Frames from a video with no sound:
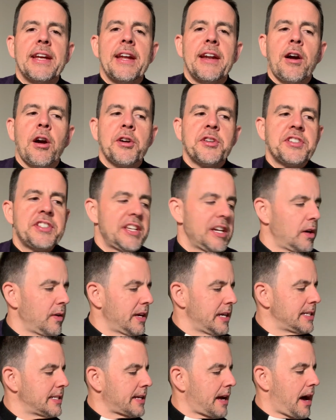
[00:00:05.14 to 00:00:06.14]
in our
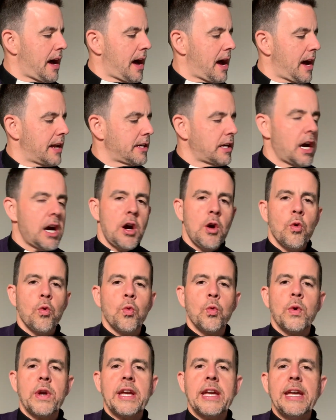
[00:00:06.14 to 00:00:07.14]
series on
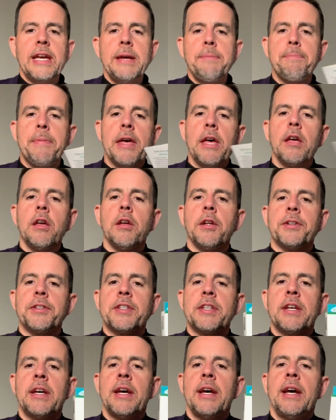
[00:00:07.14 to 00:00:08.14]

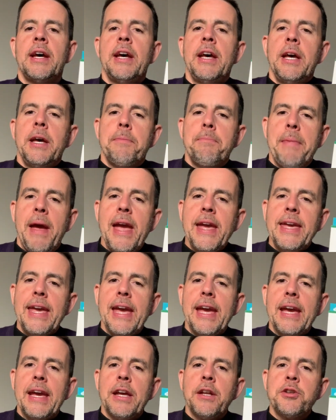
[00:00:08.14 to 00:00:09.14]
Rebuilt,
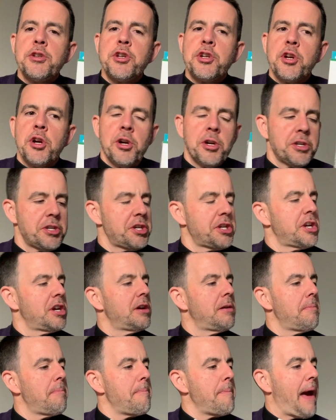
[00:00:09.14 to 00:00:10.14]
Making Church
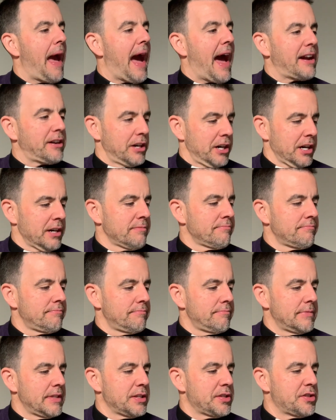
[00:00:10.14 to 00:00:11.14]
Matter,
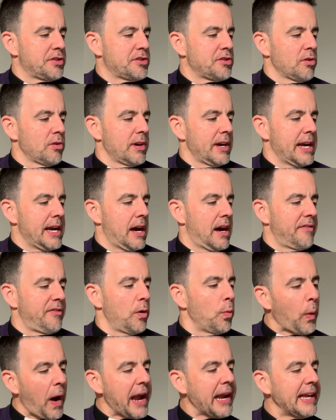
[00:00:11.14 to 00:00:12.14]
the story of
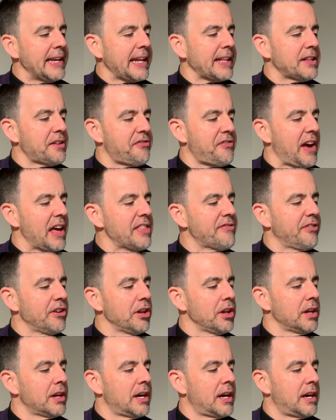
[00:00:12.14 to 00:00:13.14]
awakening the
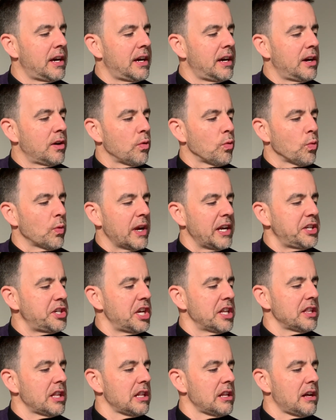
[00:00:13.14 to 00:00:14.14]
faithful,
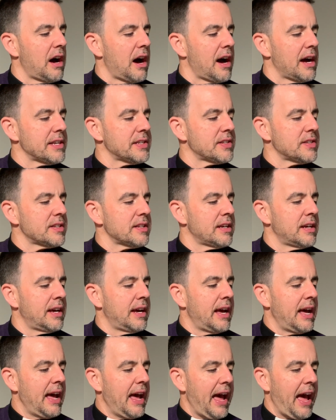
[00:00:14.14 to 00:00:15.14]
reaching the lost,
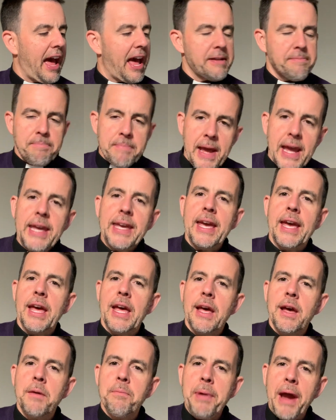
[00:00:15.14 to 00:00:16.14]
and
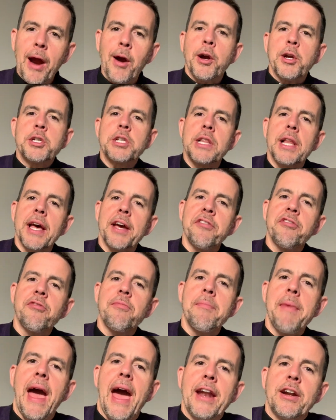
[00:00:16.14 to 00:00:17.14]
making parish life
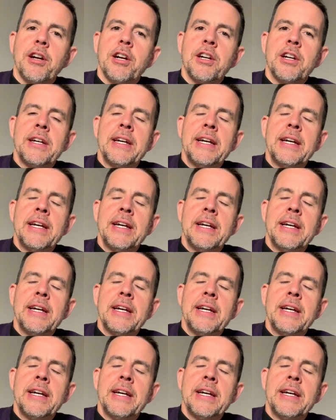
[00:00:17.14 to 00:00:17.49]
matter.